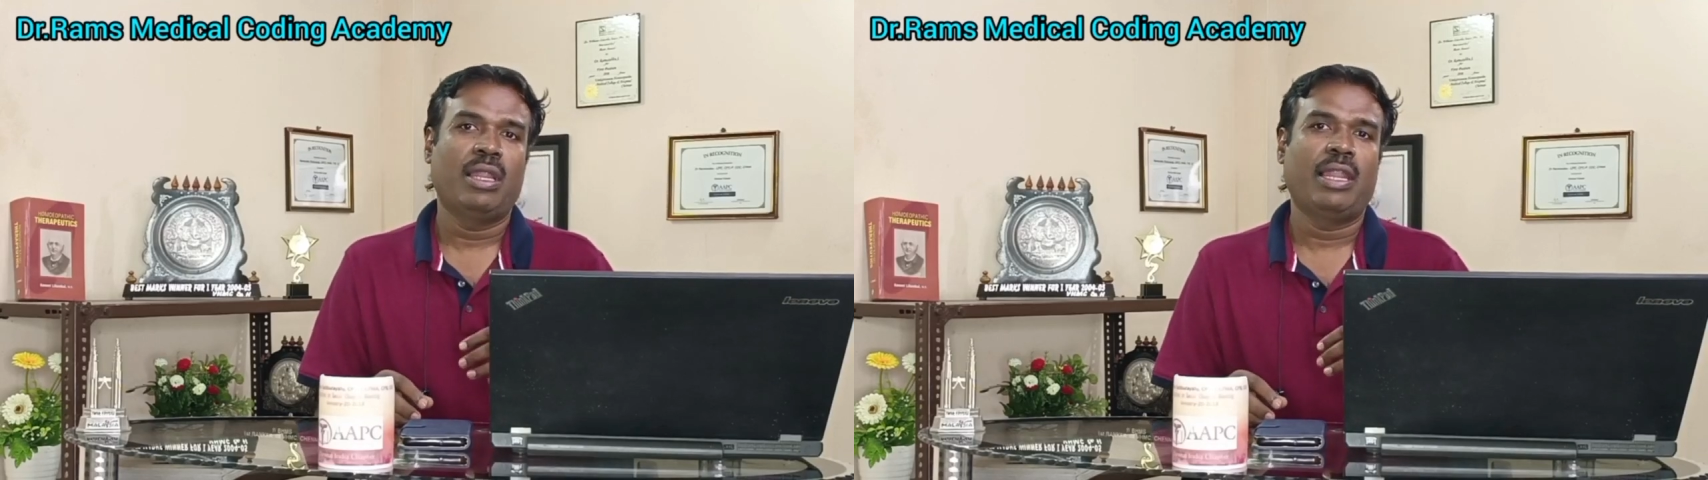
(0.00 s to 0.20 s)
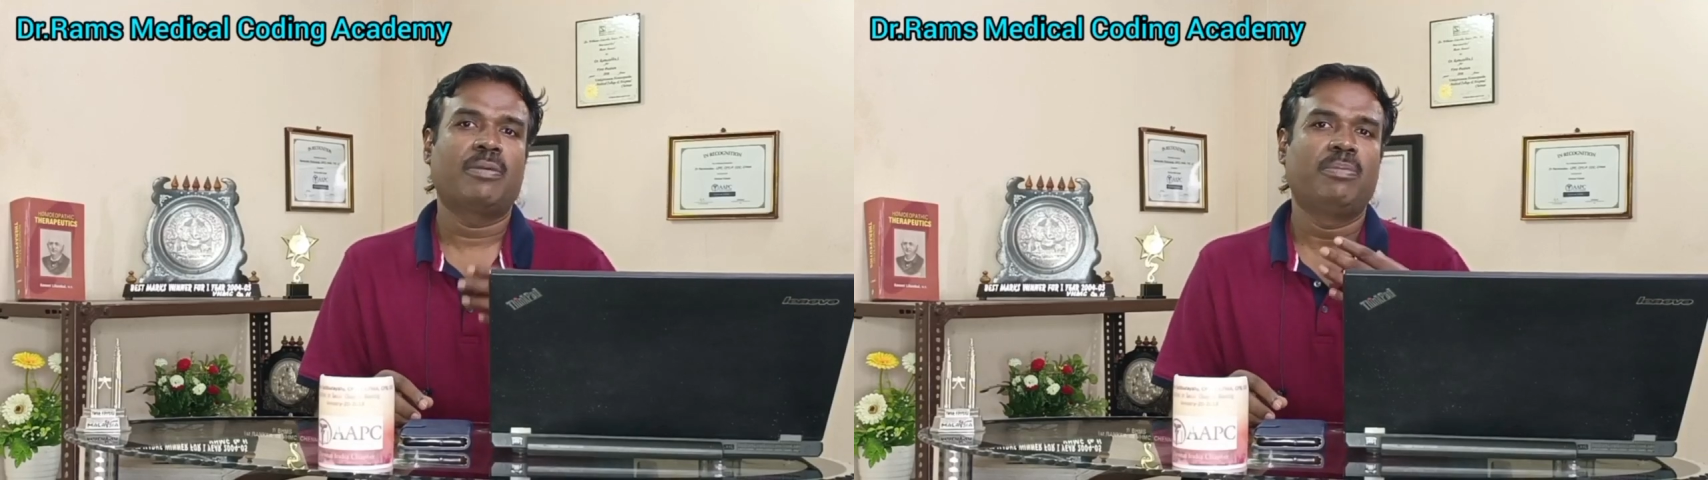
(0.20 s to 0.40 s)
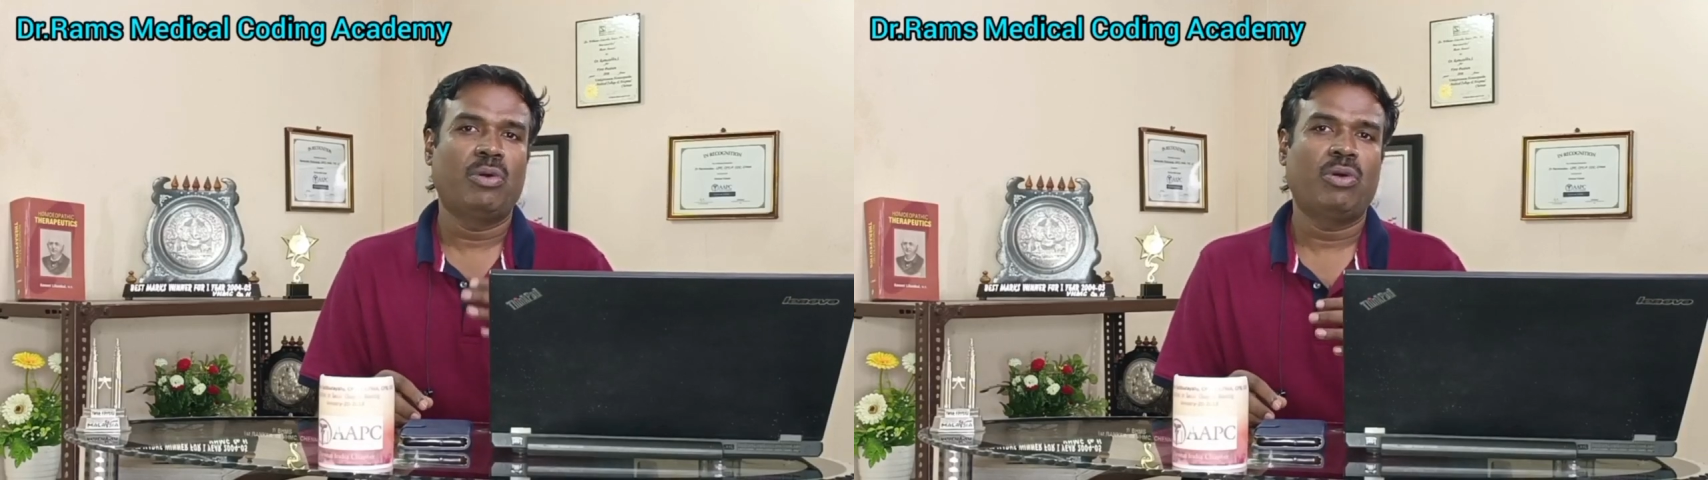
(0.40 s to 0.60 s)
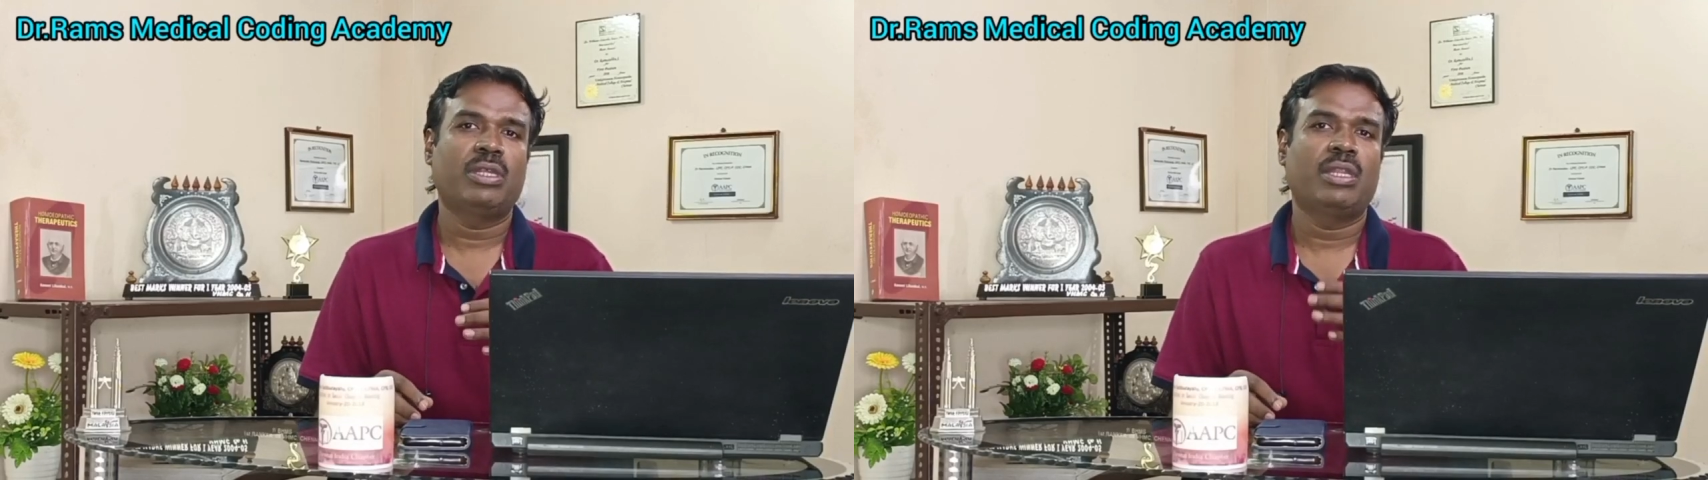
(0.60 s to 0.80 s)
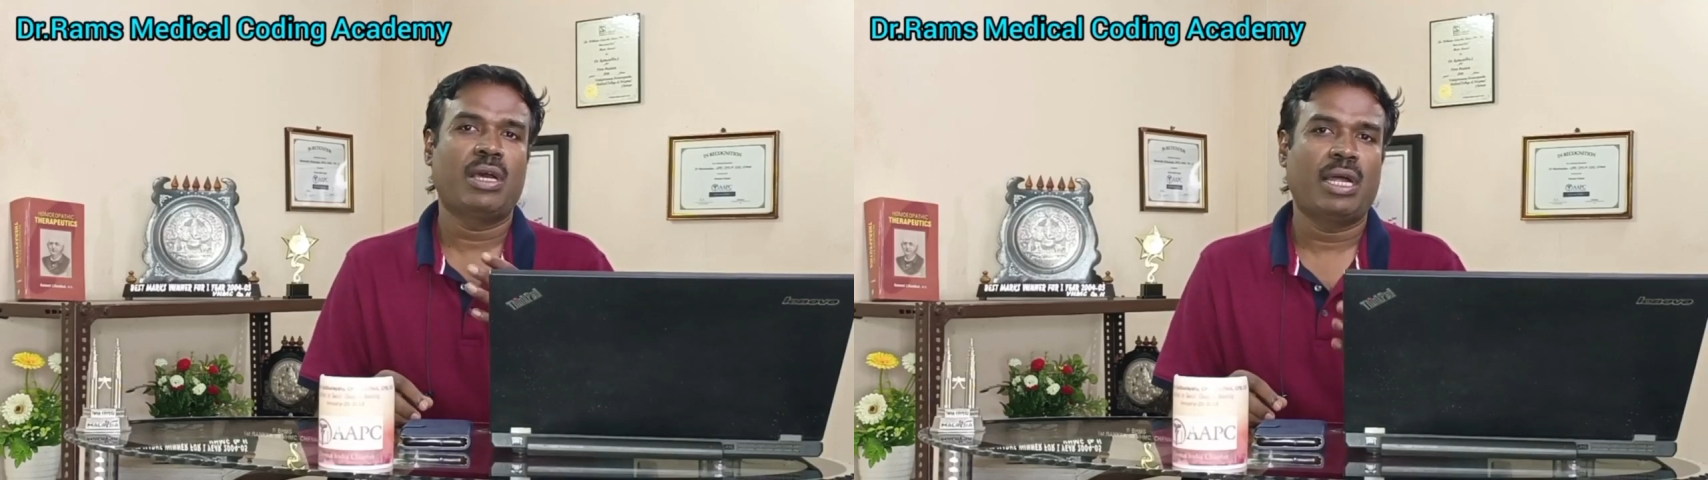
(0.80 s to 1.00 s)
like more
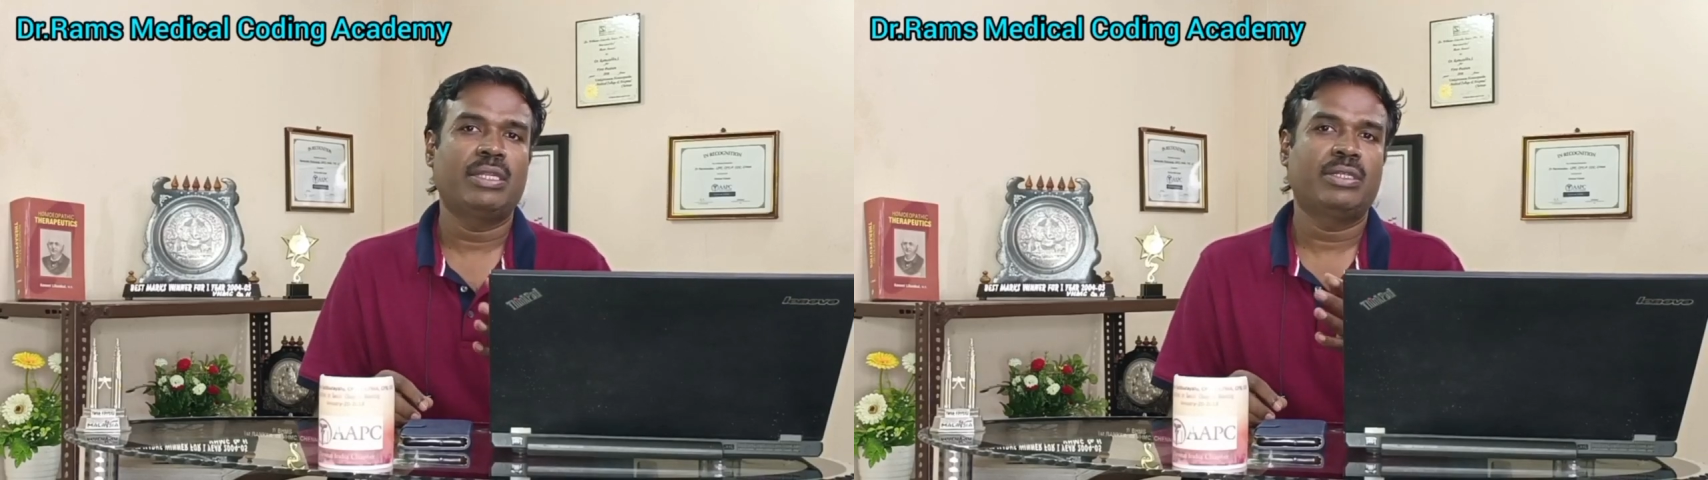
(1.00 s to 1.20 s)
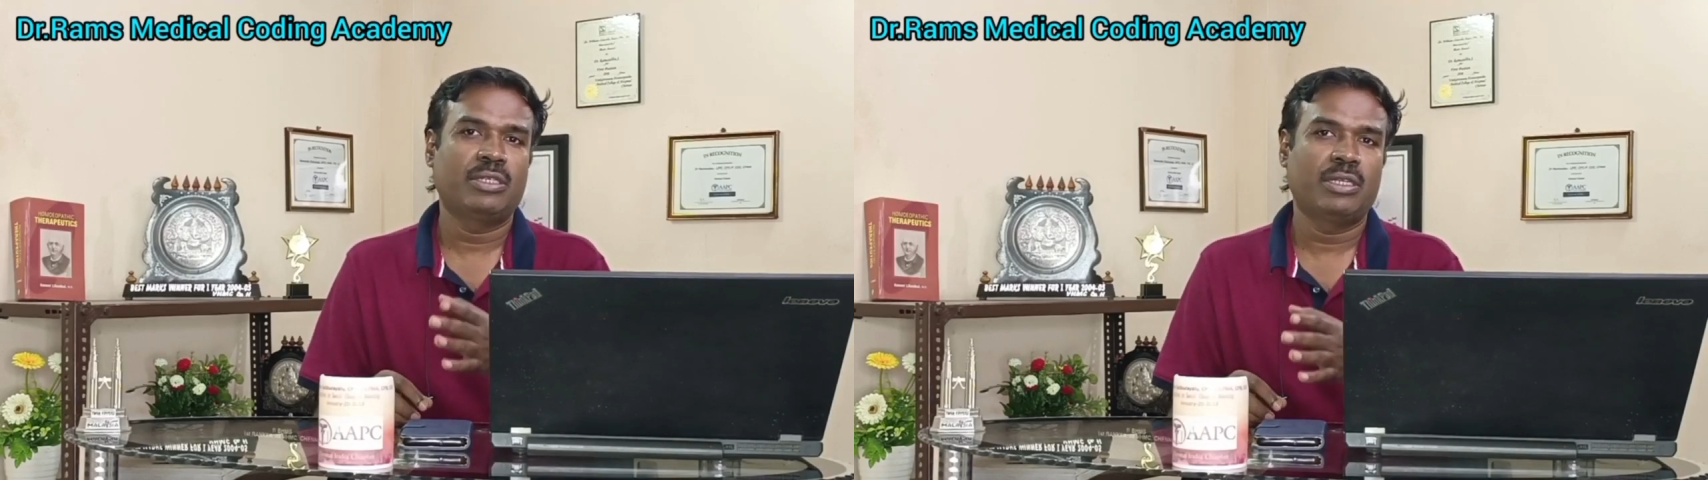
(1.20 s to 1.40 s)
than 100